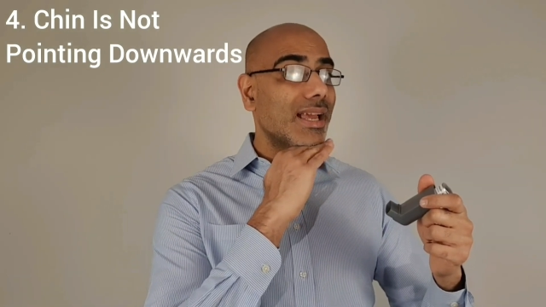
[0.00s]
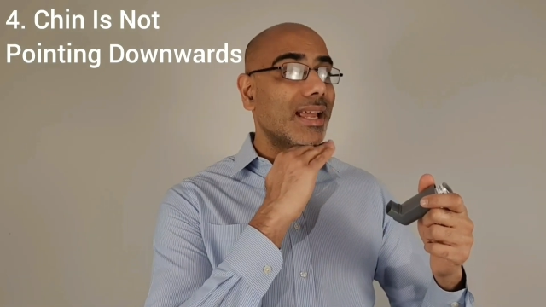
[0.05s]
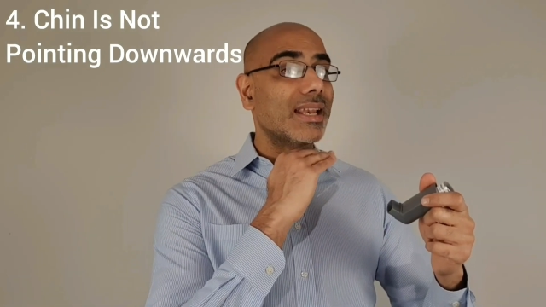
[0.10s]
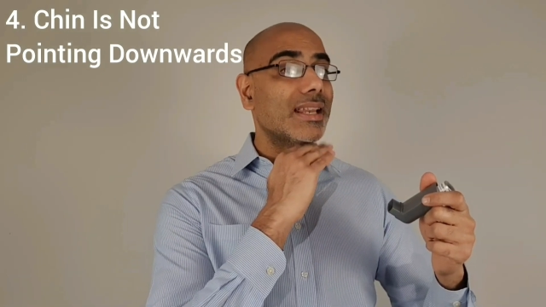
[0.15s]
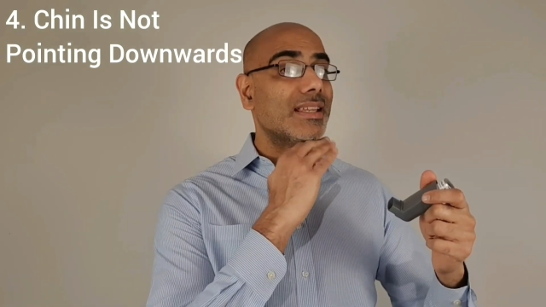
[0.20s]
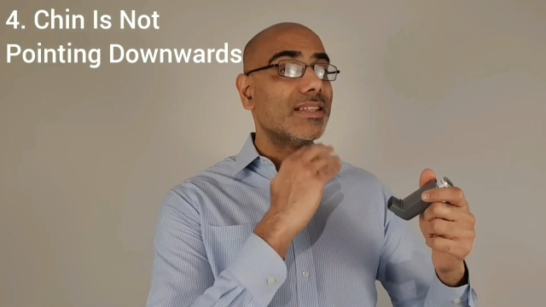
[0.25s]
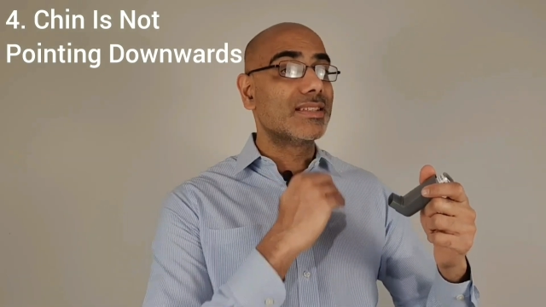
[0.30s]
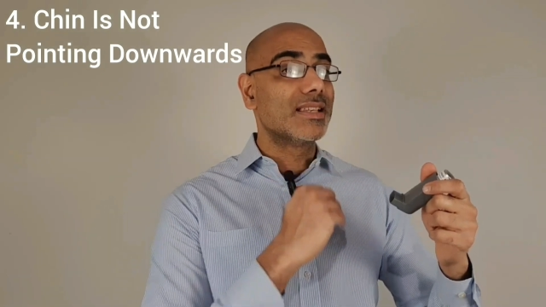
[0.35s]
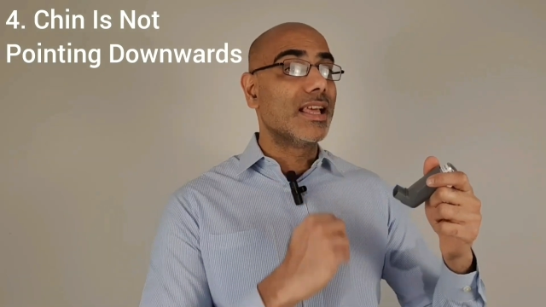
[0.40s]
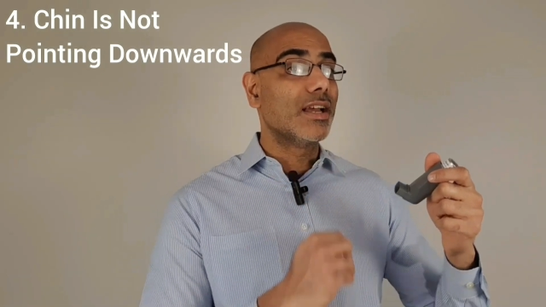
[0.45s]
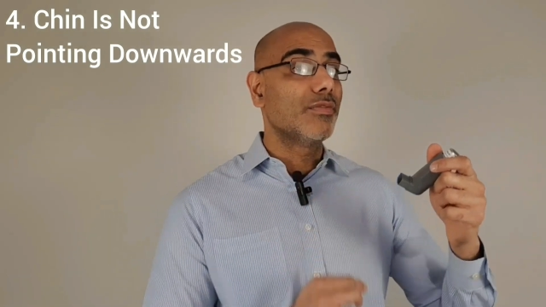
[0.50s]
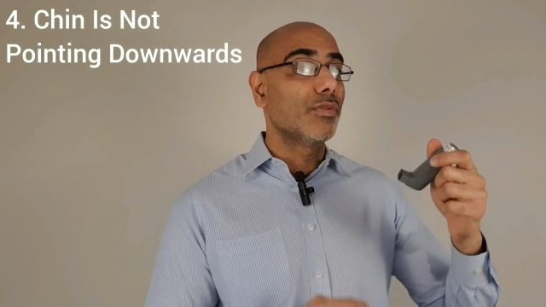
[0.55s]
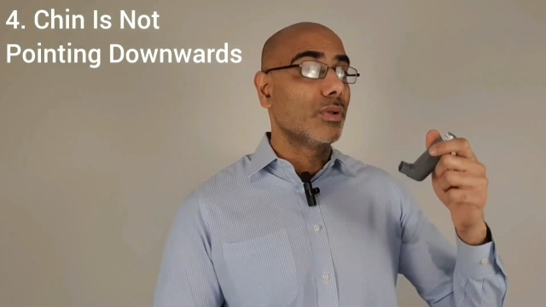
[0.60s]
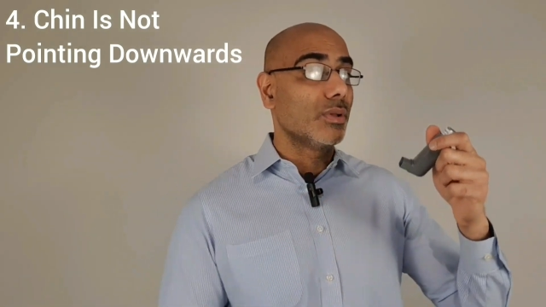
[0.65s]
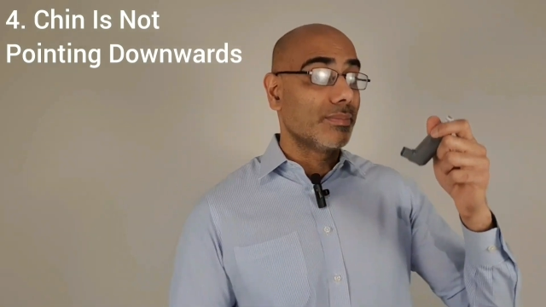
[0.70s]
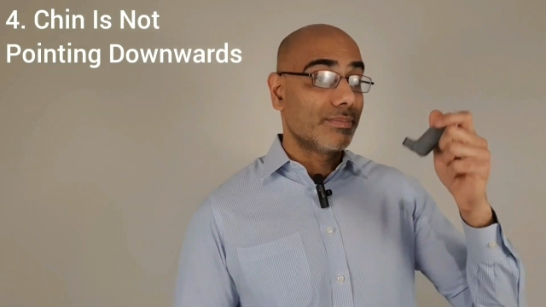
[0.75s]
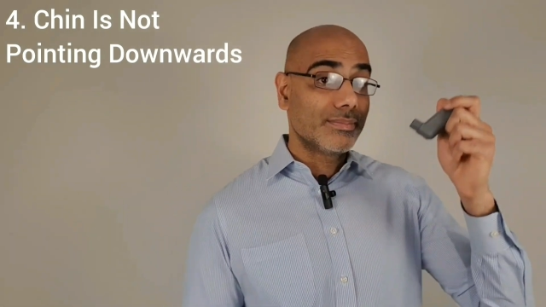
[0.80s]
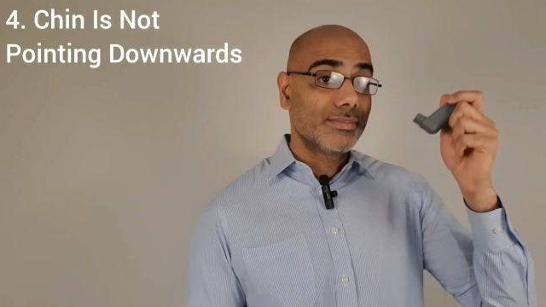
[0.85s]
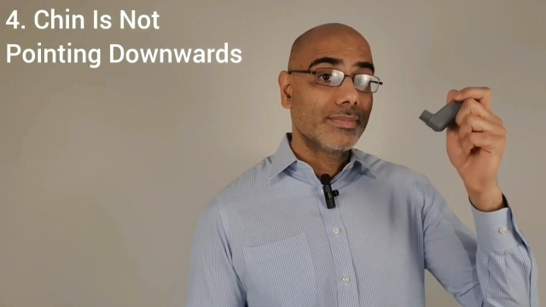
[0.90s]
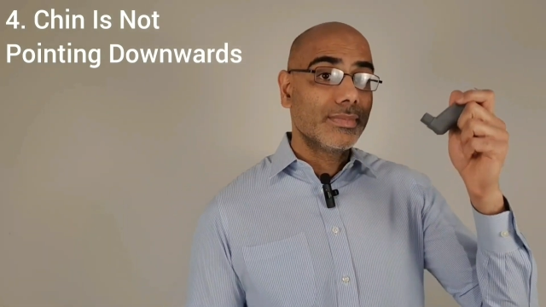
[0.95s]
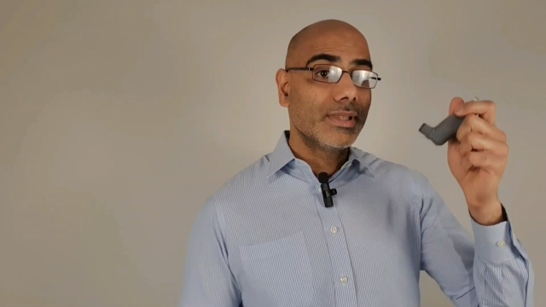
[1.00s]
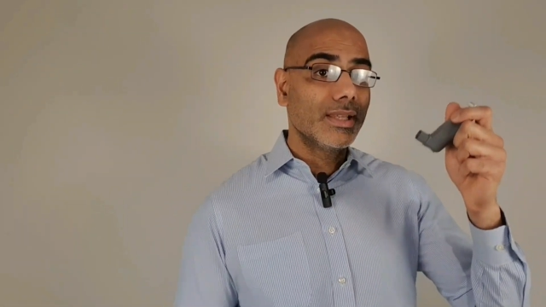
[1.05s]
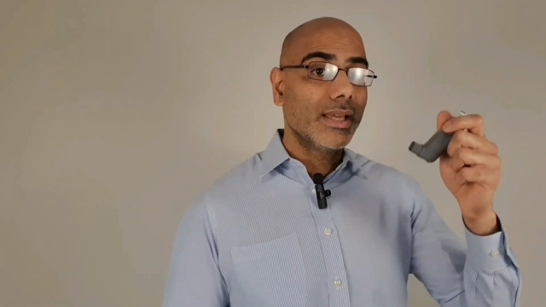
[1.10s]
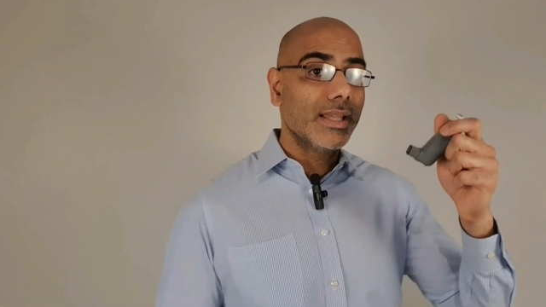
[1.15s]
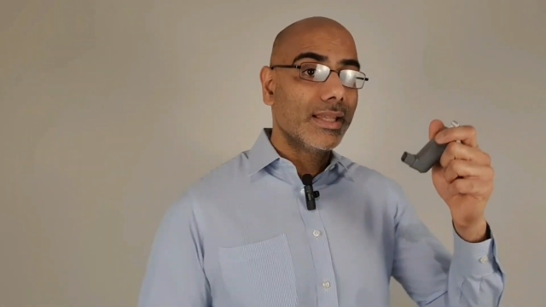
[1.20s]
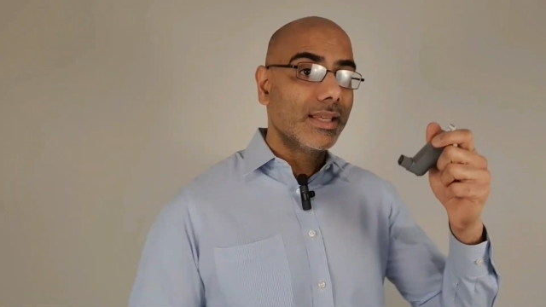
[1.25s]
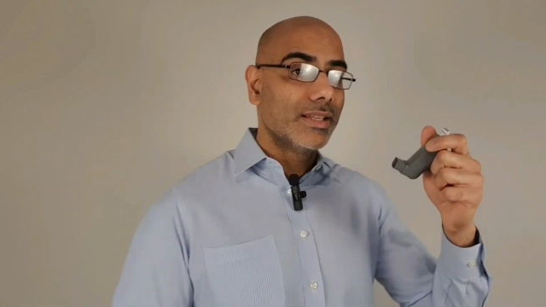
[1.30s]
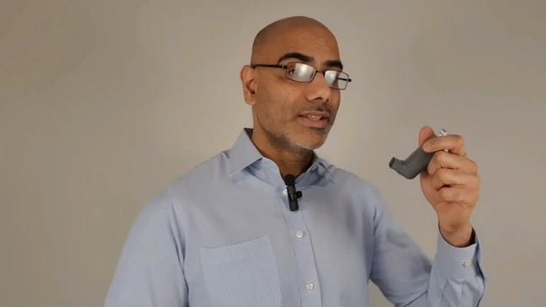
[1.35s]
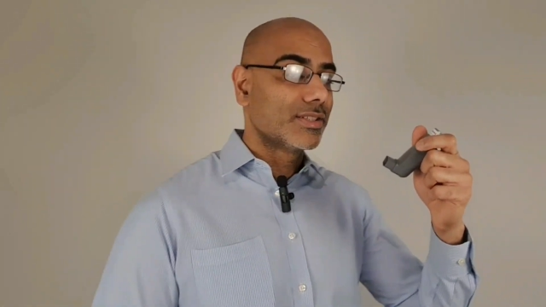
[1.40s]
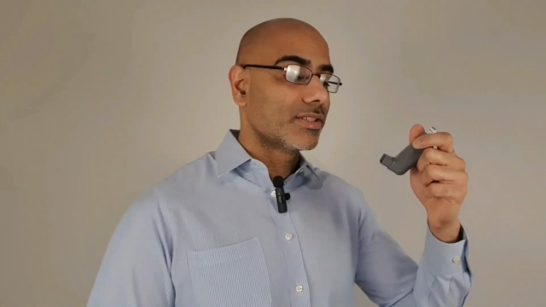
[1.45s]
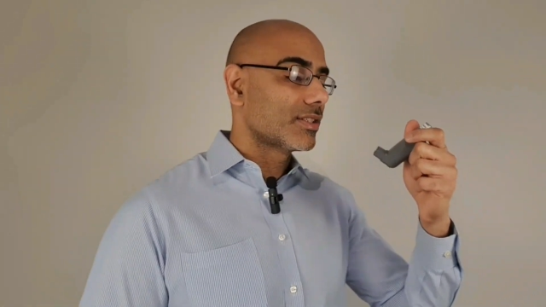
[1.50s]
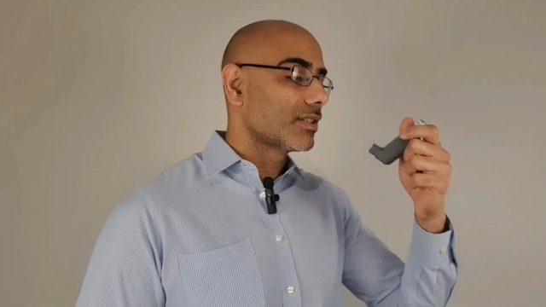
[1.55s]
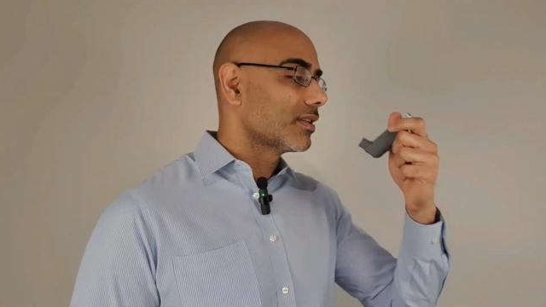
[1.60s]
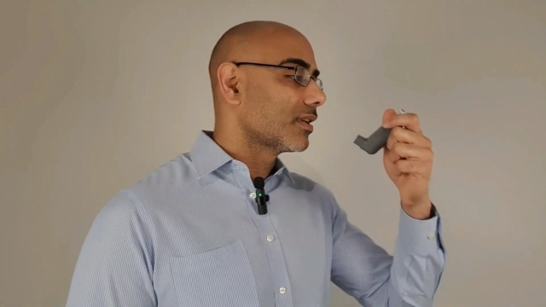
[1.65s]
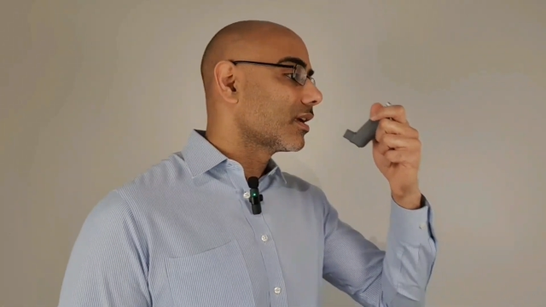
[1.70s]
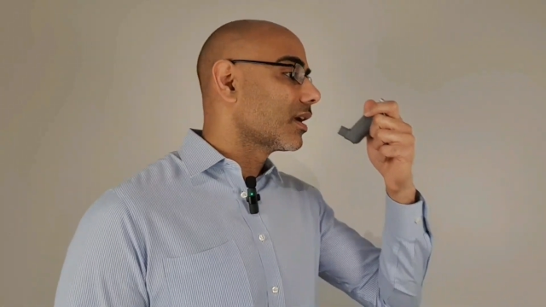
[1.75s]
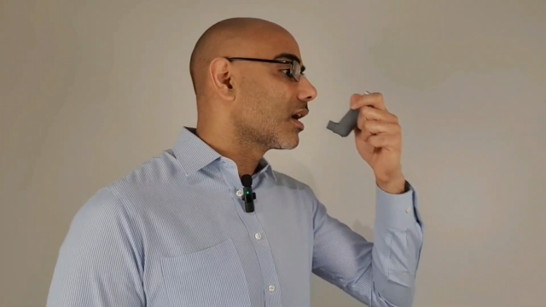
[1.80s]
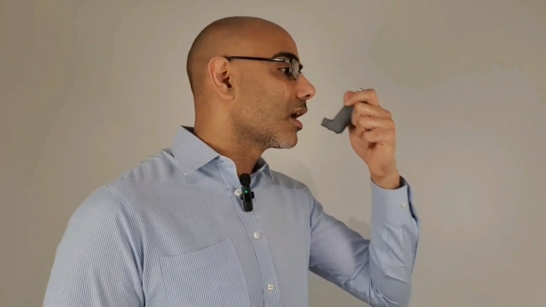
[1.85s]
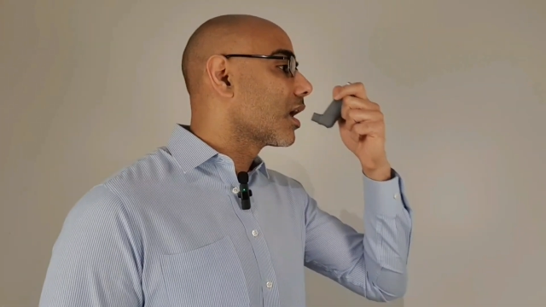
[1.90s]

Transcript: and is level, like this.